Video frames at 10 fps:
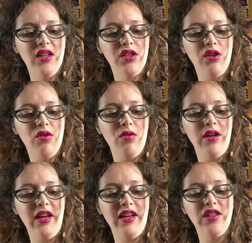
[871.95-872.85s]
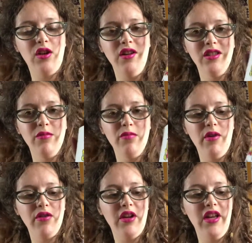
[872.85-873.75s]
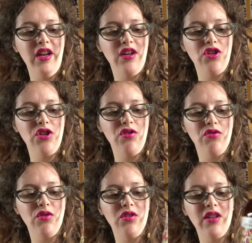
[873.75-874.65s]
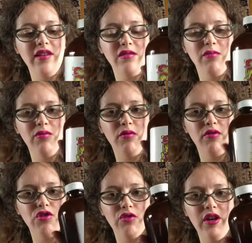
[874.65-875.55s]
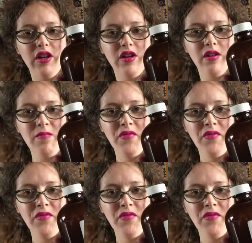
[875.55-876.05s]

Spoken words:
So, and it's got some of the mother in it too. So this hasn't been refrigerated.